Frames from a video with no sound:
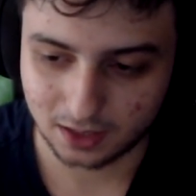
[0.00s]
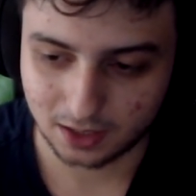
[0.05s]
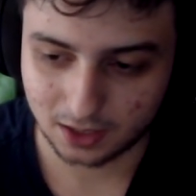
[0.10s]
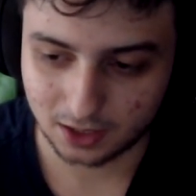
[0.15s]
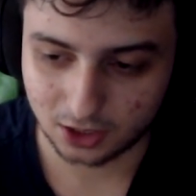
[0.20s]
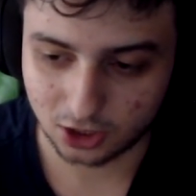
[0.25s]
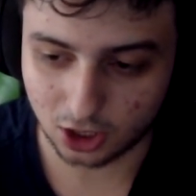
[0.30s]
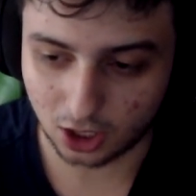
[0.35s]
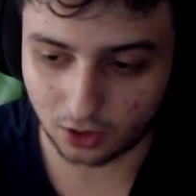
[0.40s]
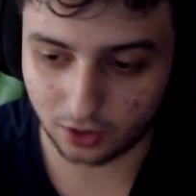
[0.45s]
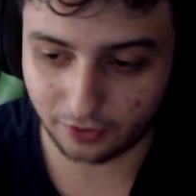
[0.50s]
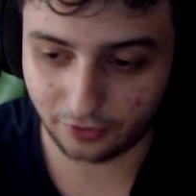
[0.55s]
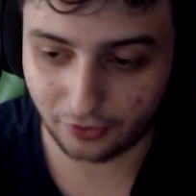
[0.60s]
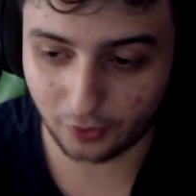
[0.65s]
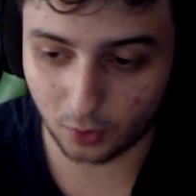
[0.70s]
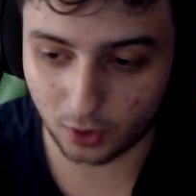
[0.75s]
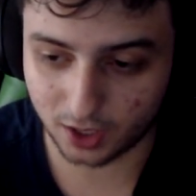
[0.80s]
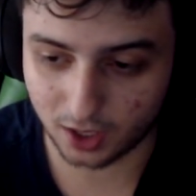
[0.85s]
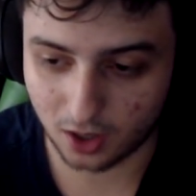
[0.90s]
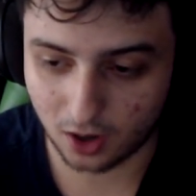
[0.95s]
So if you
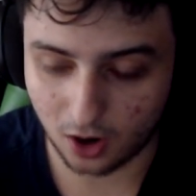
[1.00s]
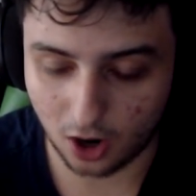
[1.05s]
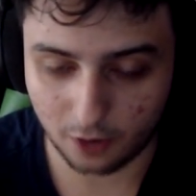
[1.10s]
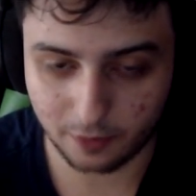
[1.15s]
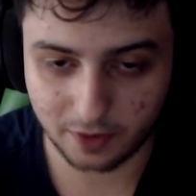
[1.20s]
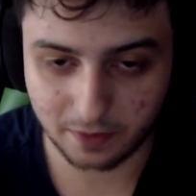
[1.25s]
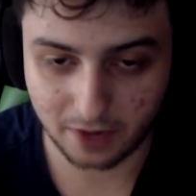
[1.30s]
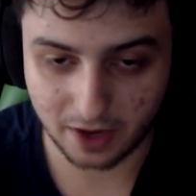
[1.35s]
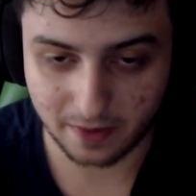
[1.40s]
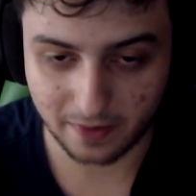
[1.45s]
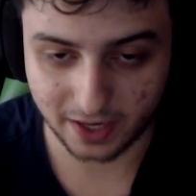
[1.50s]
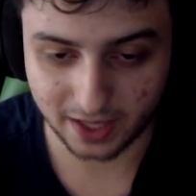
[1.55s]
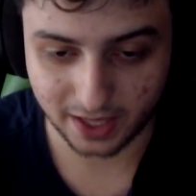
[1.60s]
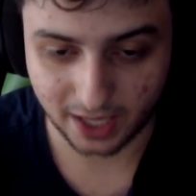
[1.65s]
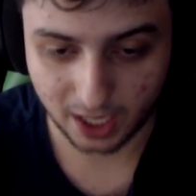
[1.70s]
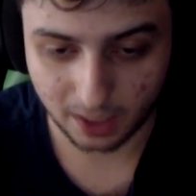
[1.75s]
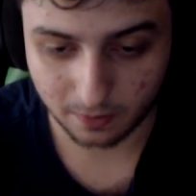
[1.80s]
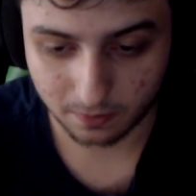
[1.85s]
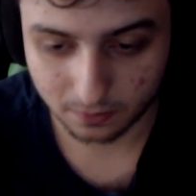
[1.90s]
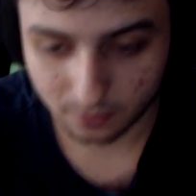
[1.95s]
want to call me by my
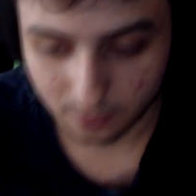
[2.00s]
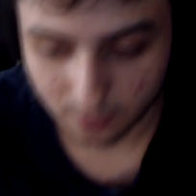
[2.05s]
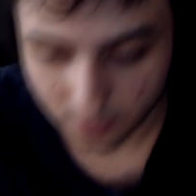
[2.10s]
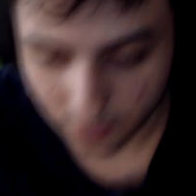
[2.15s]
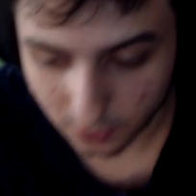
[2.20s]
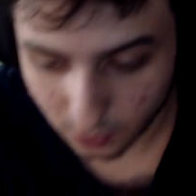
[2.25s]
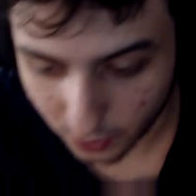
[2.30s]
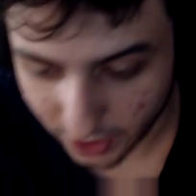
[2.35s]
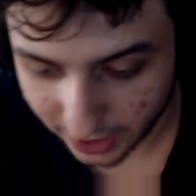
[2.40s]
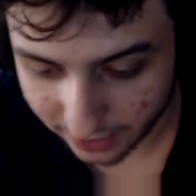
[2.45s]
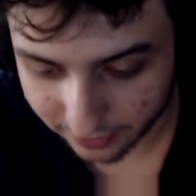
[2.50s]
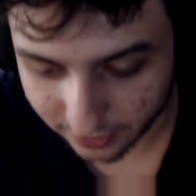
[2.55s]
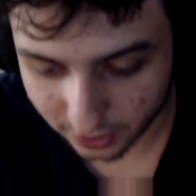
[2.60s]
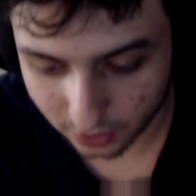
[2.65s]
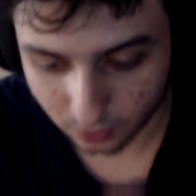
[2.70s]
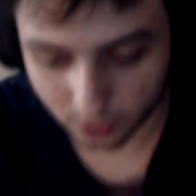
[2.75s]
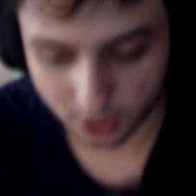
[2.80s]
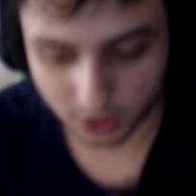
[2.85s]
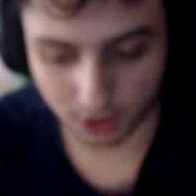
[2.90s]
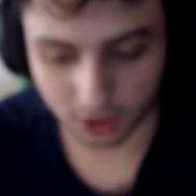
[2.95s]
name whenever
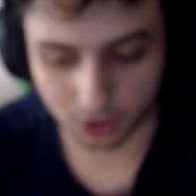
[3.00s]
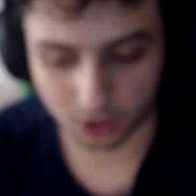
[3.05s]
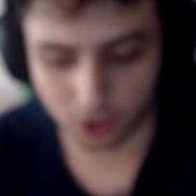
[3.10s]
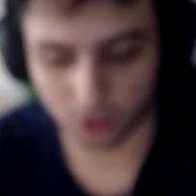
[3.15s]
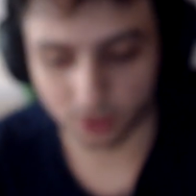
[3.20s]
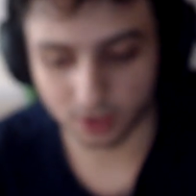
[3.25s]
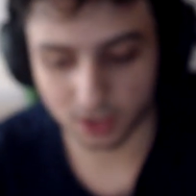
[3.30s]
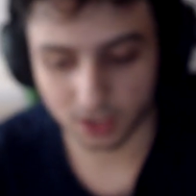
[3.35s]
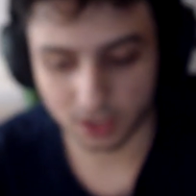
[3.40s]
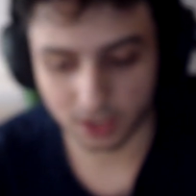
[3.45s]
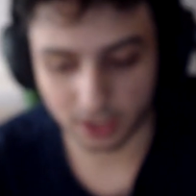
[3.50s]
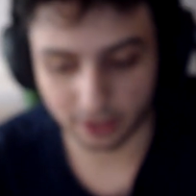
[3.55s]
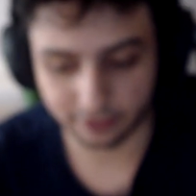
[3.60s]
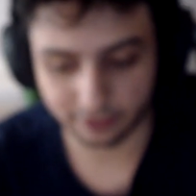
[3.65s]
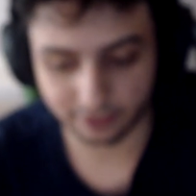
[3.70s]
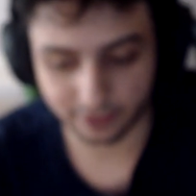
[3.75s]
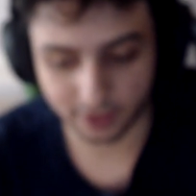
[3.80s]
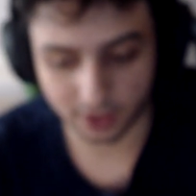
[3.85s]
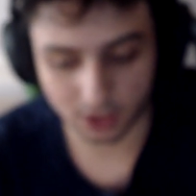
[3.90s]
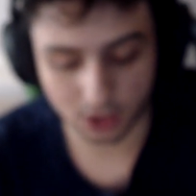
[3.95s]
we are doing
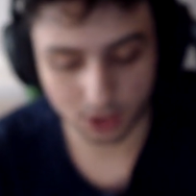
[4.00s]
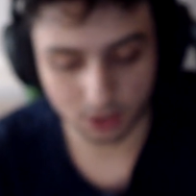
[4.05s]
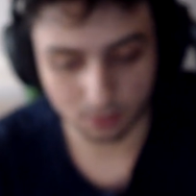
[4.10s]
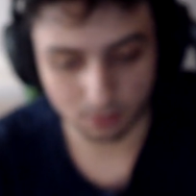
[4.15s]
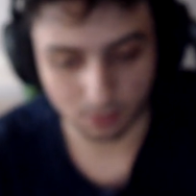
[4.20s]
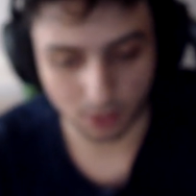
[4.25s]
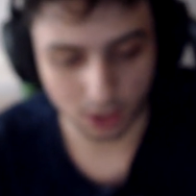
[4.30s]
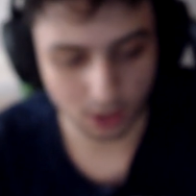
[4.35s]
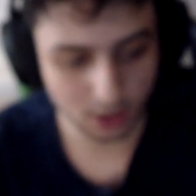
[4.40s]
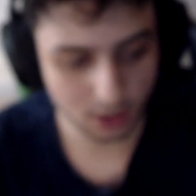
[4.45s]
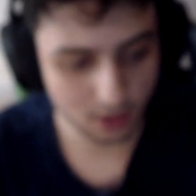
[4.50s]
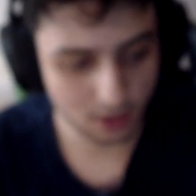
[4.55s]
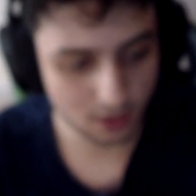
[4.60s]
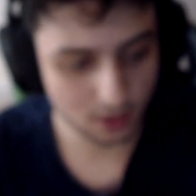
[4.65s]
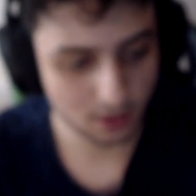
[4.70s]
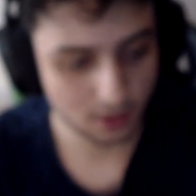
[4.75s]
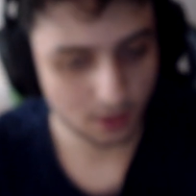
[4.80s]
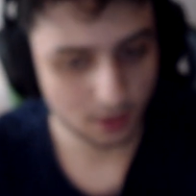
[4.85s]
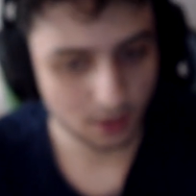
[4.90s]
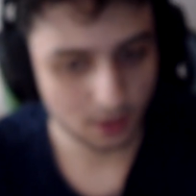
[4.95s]
stuff, it's Marcus.
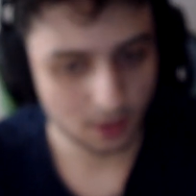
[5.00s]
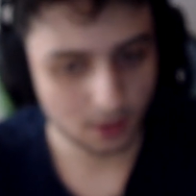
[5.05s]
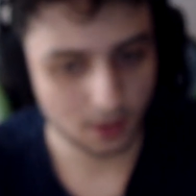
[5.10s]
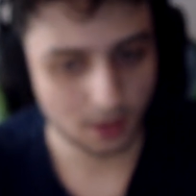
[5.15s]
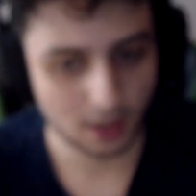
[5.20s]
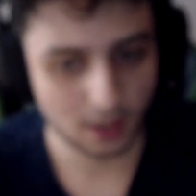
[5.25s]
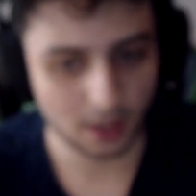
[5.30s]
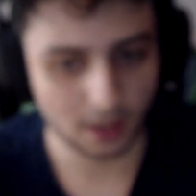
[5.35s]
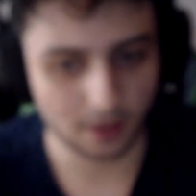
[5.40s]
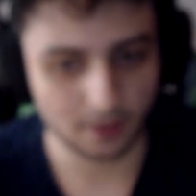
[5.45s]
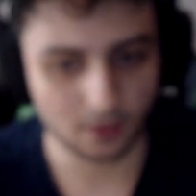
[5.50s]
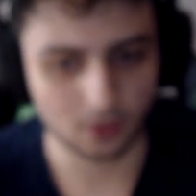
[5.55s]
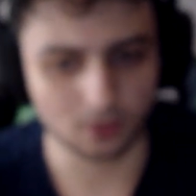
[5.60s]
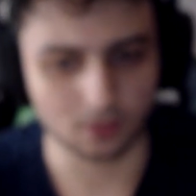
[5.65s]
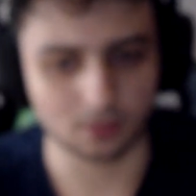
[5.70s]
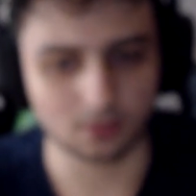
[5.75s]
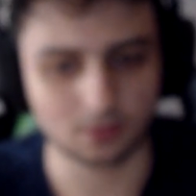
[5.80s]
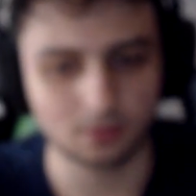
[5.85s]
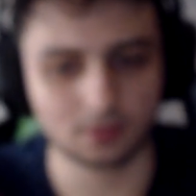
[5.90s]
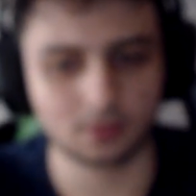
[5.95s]
Oh,
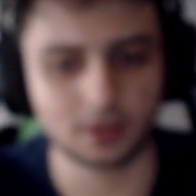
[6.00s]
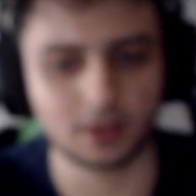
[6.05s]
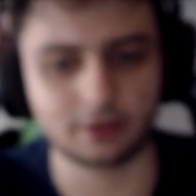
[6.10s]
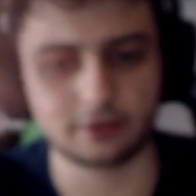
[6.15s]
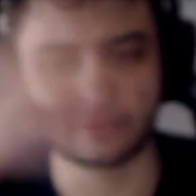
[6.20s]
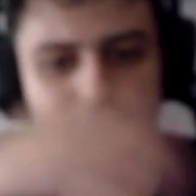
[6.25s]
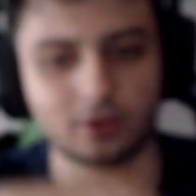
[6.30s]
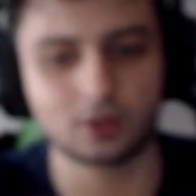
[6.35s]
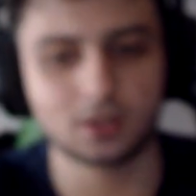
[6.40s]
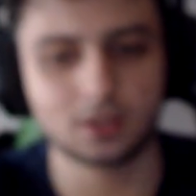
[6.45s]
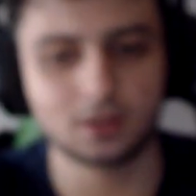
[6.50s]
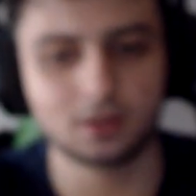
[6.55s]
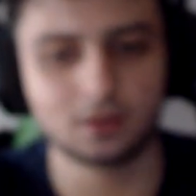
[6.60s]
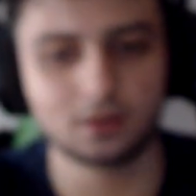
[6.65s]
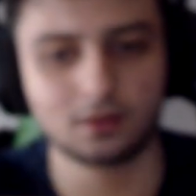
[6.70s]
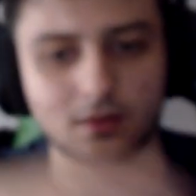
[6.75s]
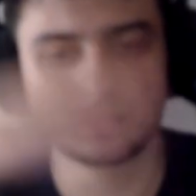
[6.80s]
I'm focused.